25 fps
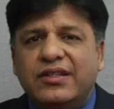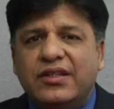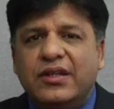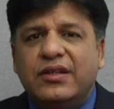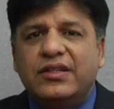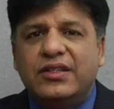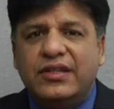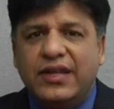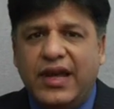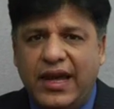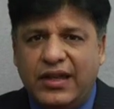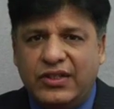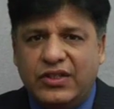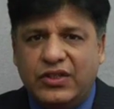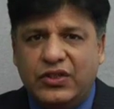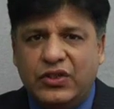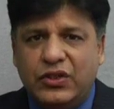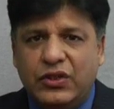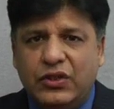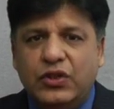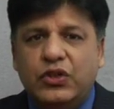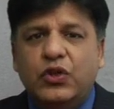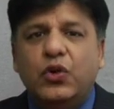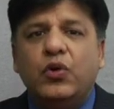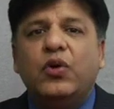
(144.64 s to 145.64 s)
is yes.
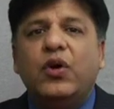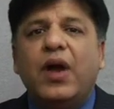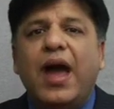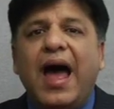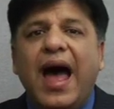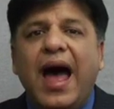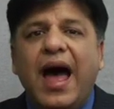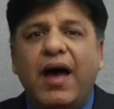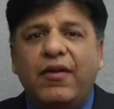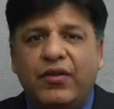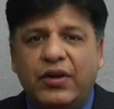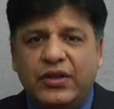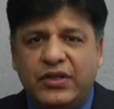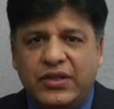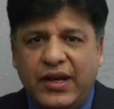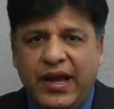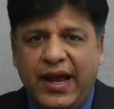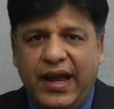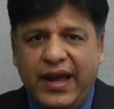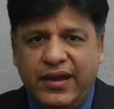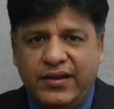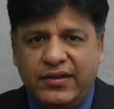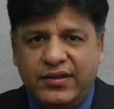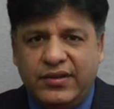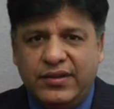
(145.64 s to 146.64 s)
You have a
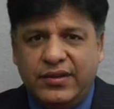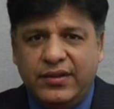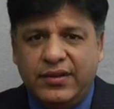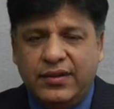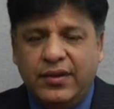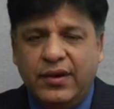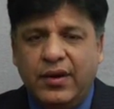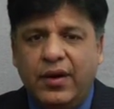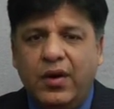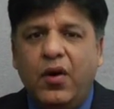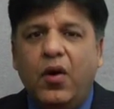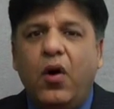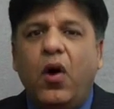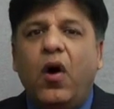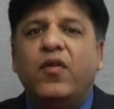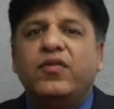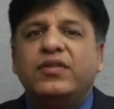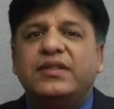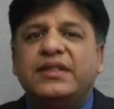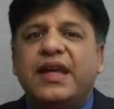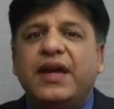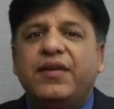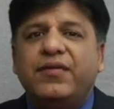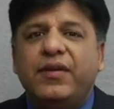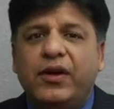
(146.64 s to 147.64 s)
chance of
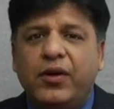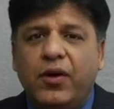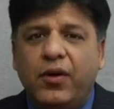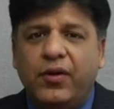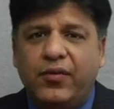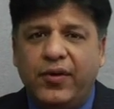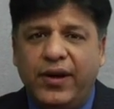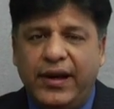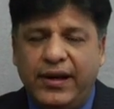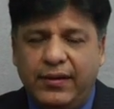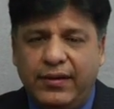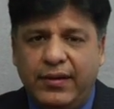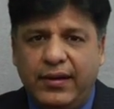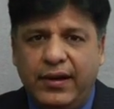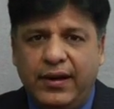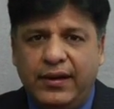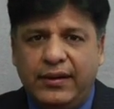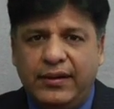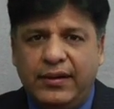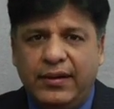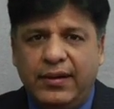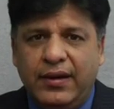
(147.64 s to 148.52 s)
saving your green card.